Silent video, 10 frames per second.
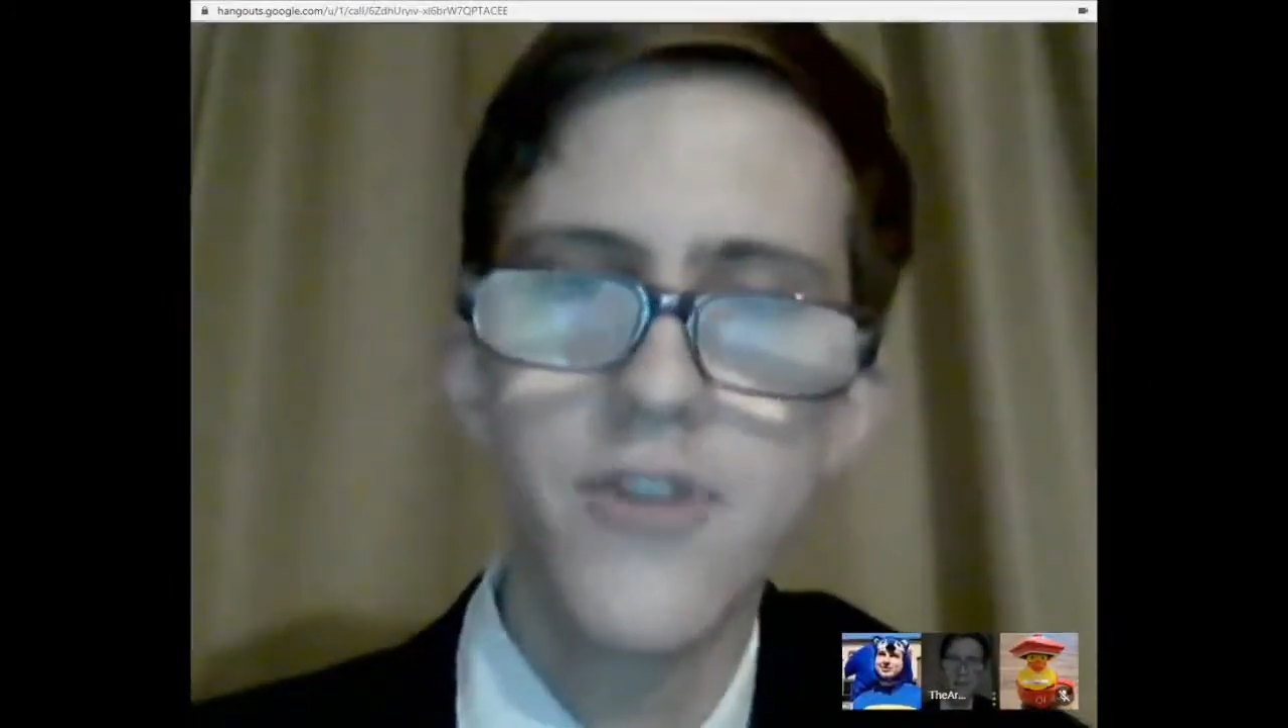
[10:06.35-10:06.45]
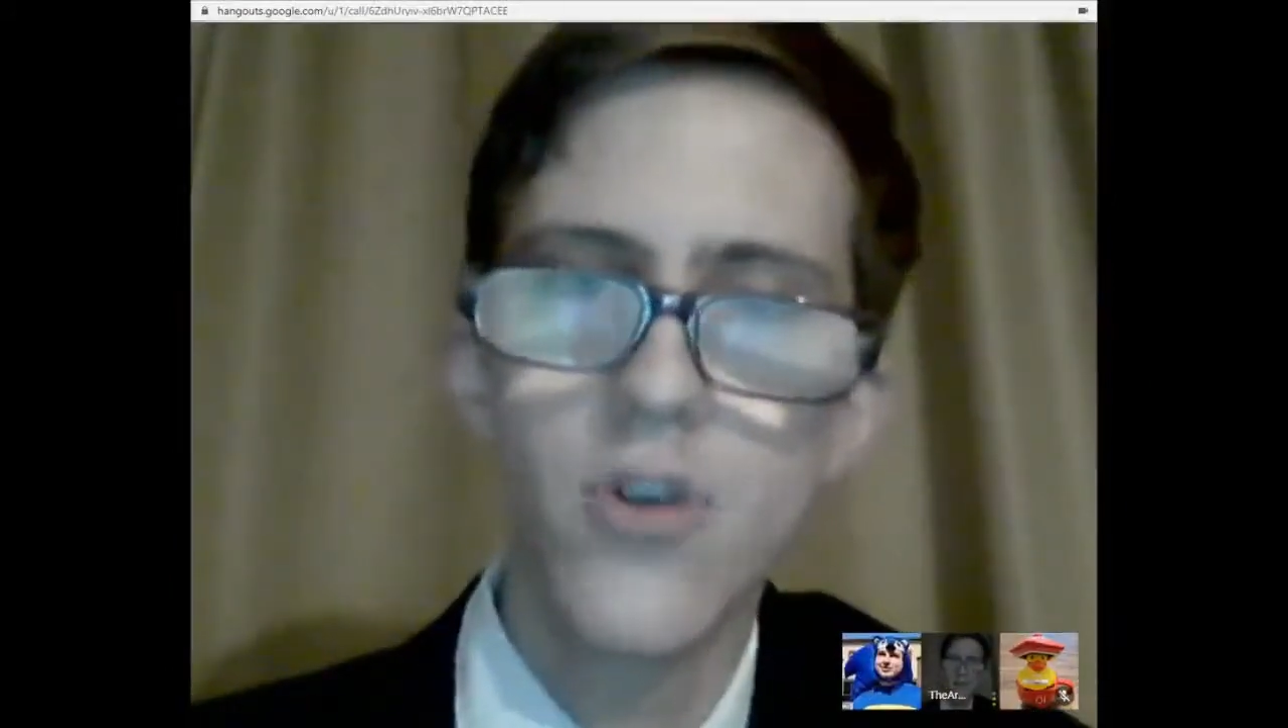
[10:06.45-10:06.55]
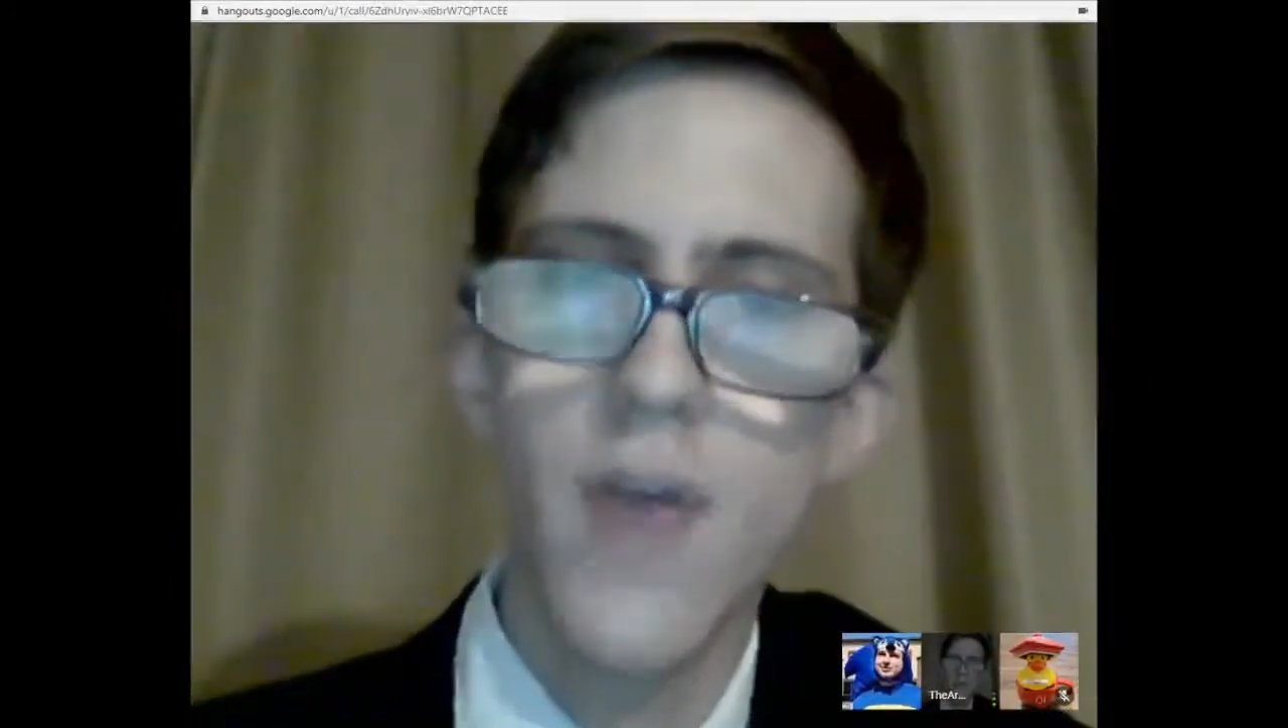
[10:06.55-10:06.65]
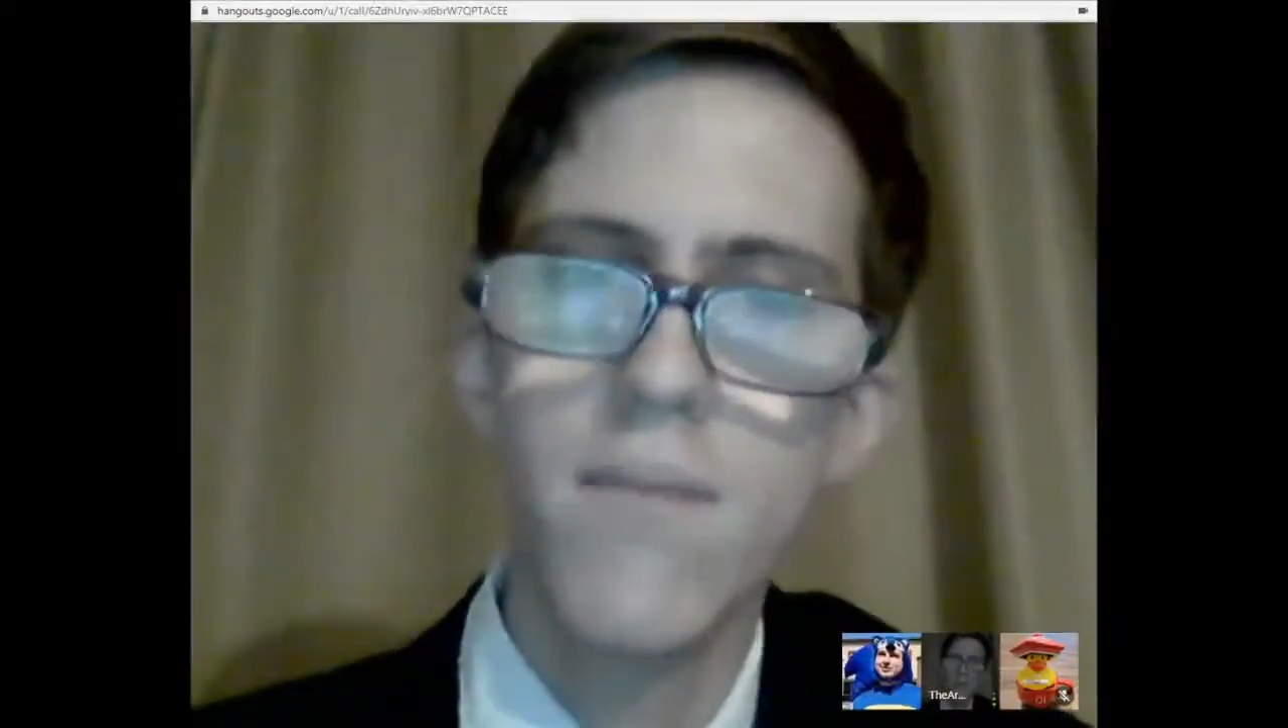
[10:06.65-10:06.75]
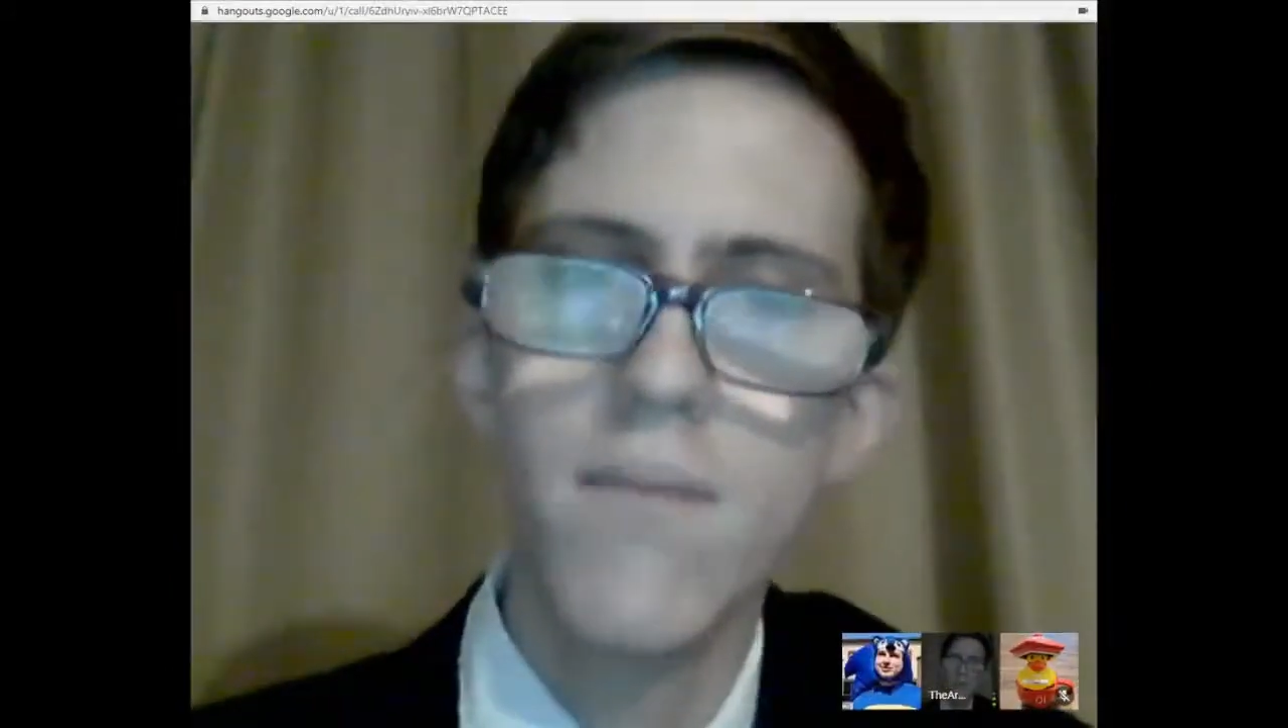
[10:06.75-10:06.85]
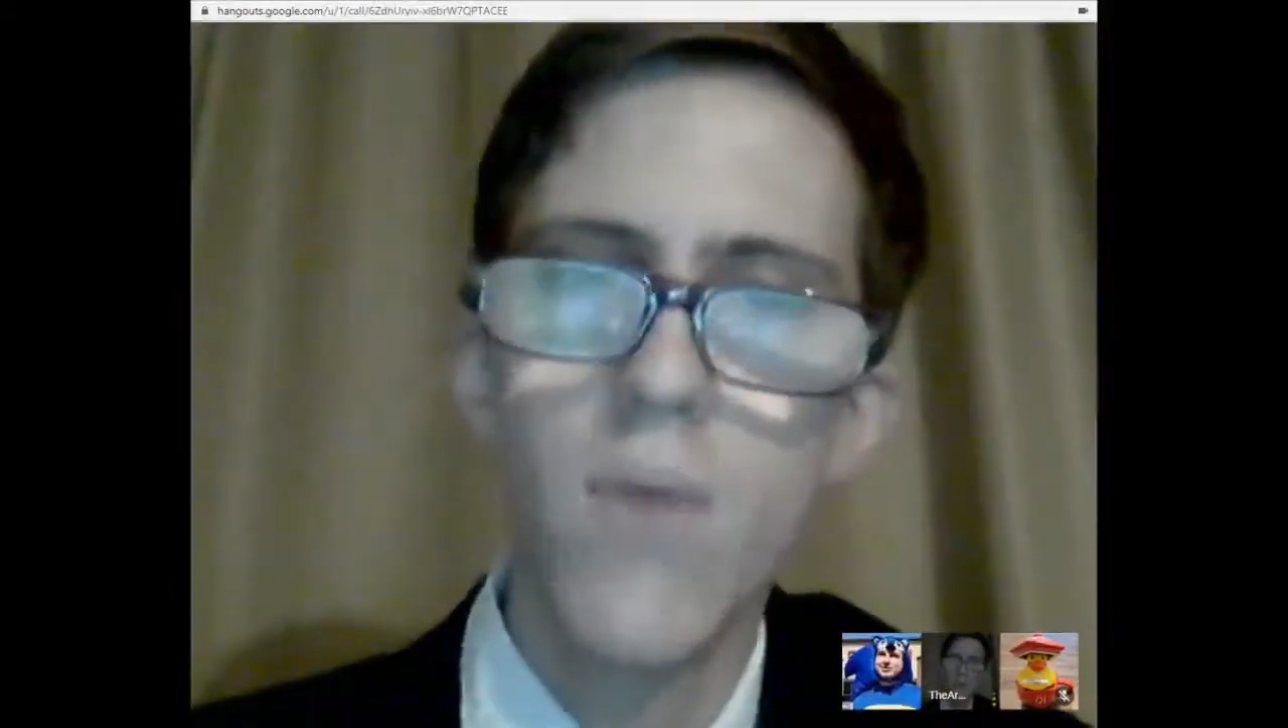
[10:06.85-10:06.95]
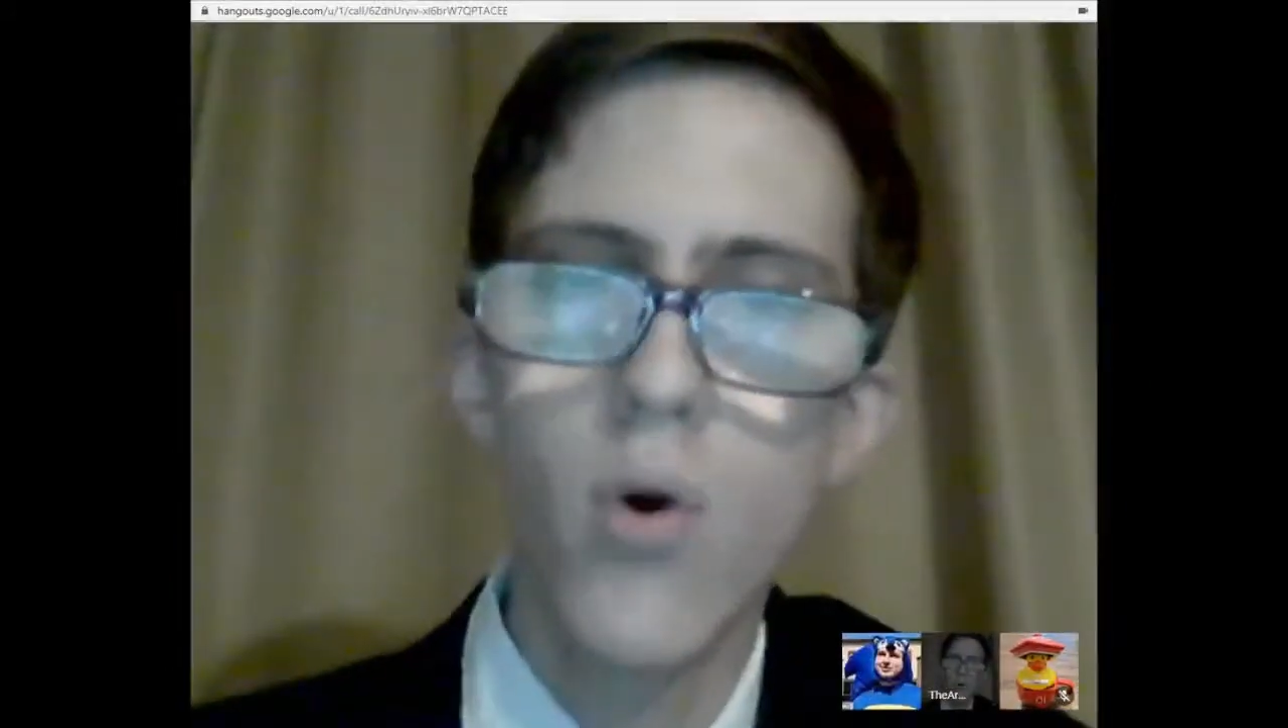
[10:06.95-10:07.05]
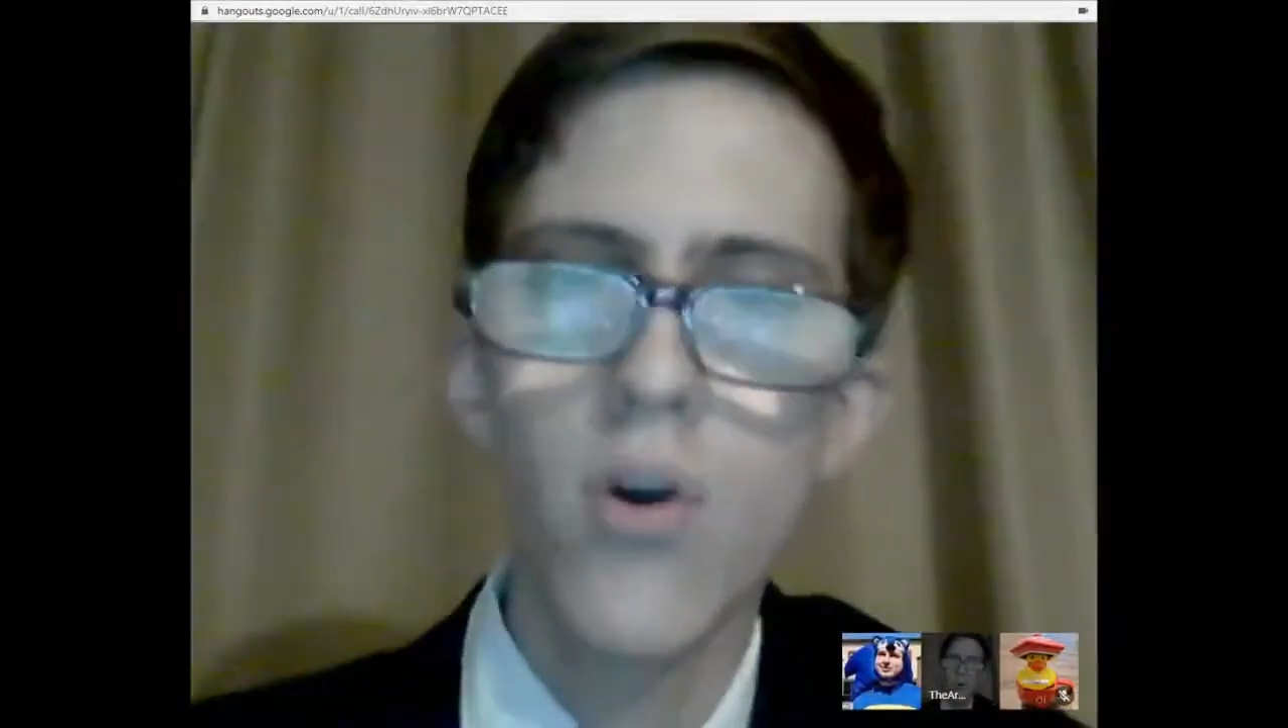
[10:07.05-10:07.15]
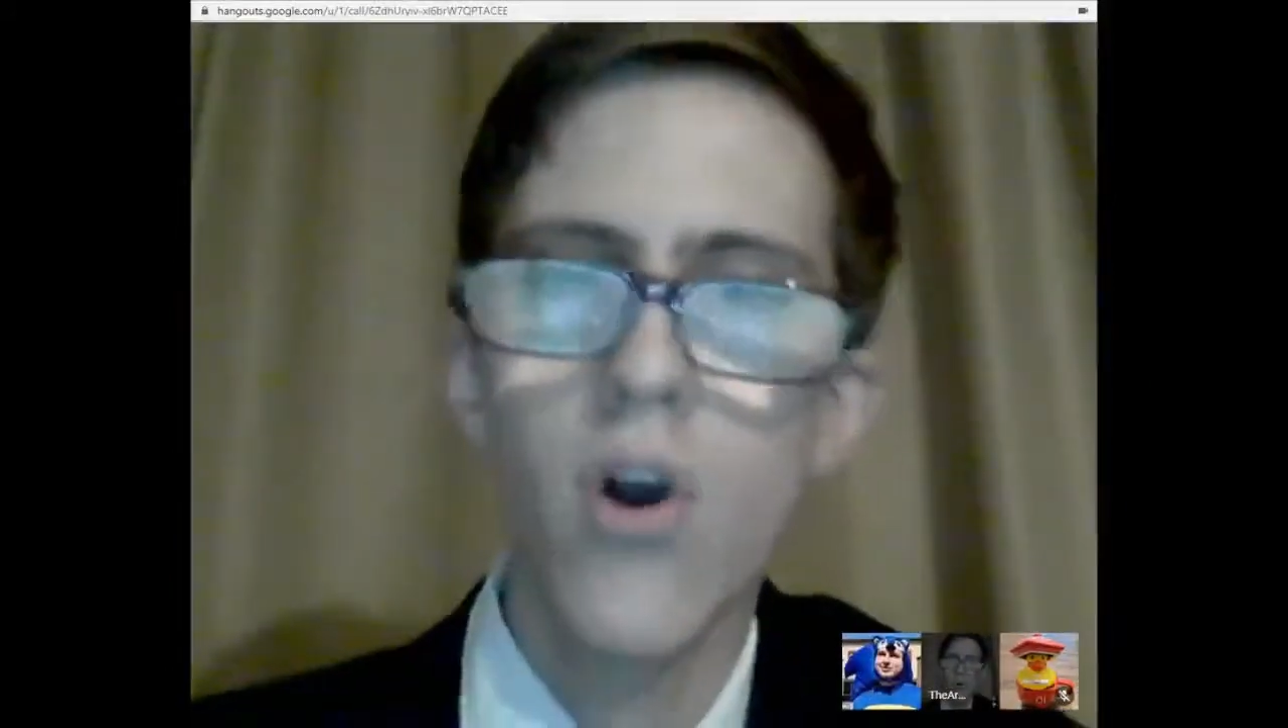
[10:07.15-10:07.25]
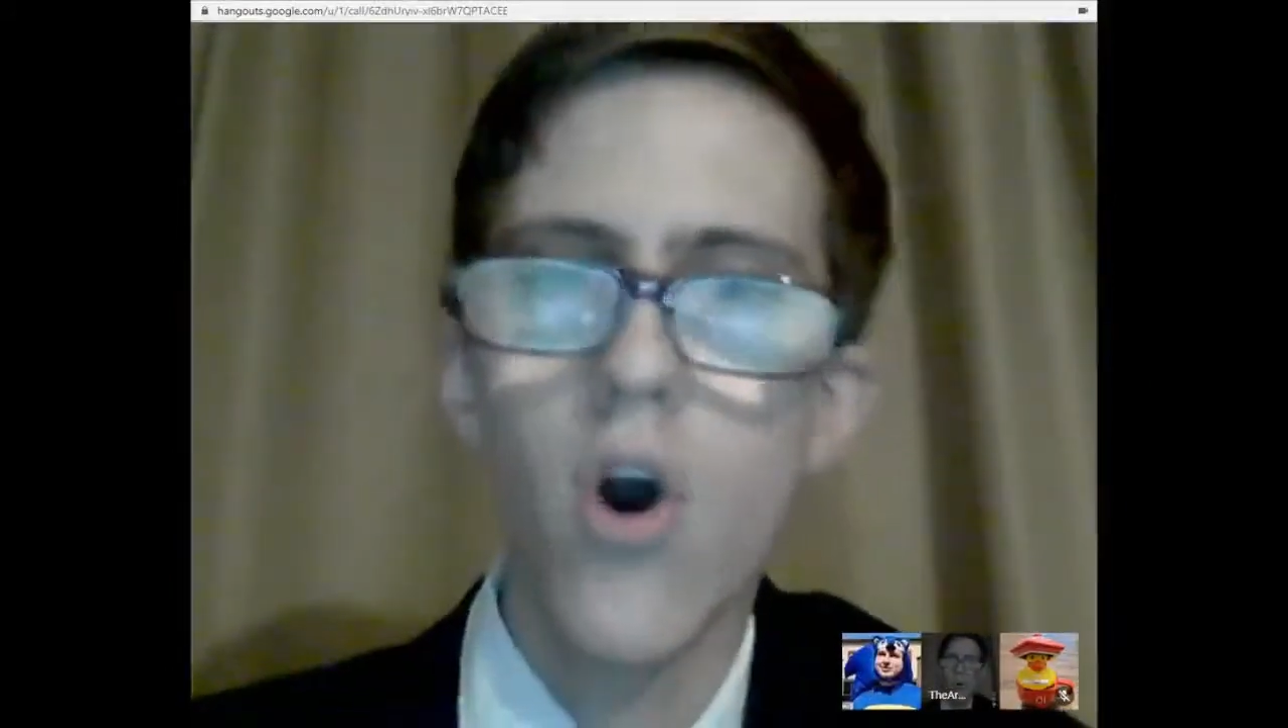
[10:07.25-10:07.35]
to a
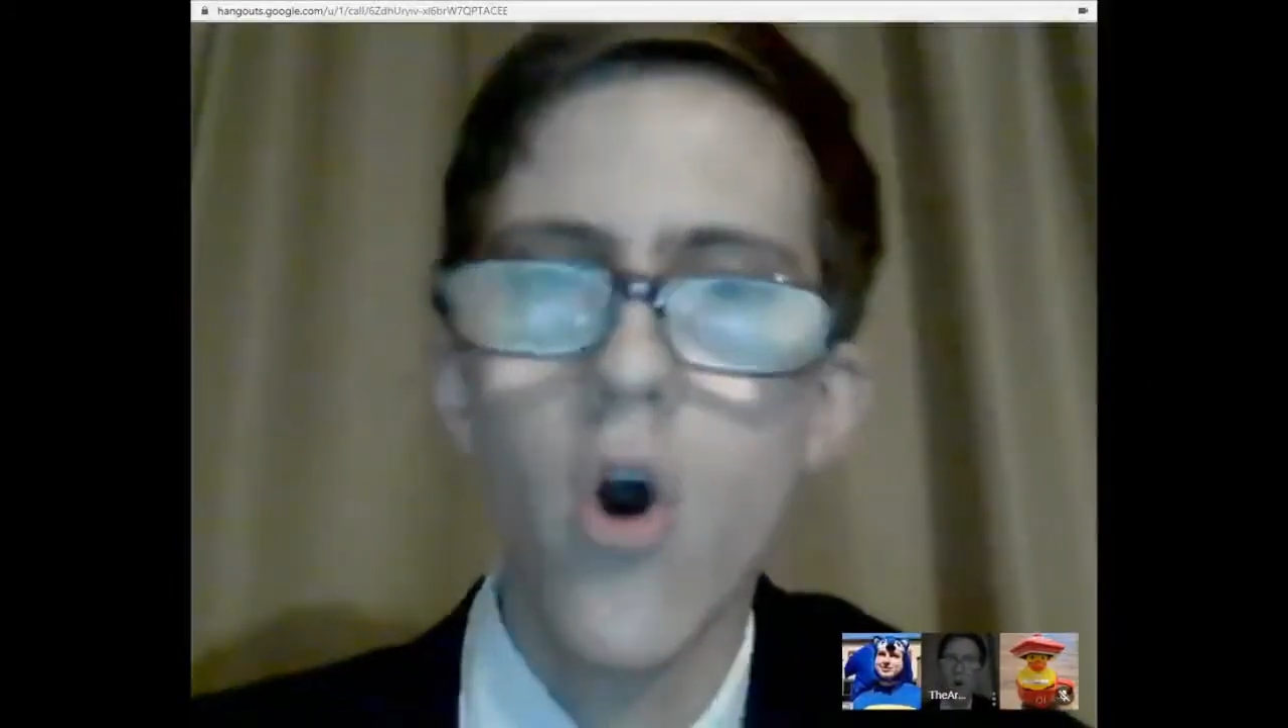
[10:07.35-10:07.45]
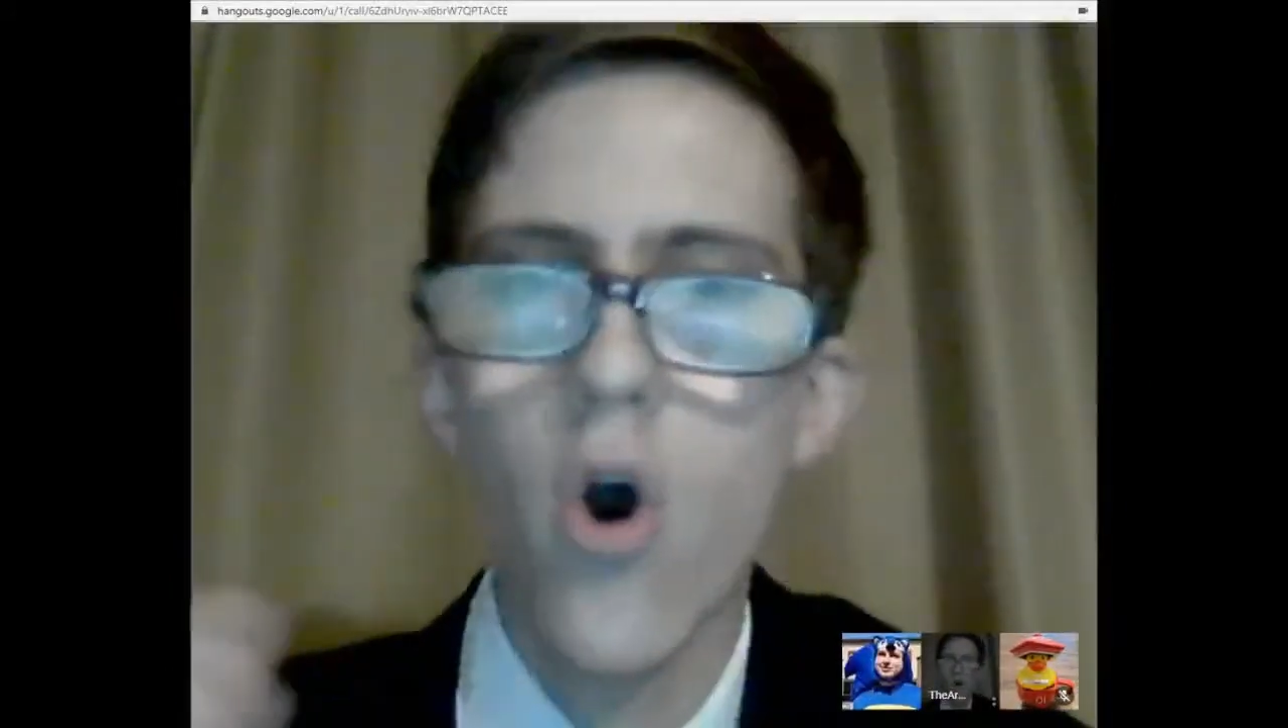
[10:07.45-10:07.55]
more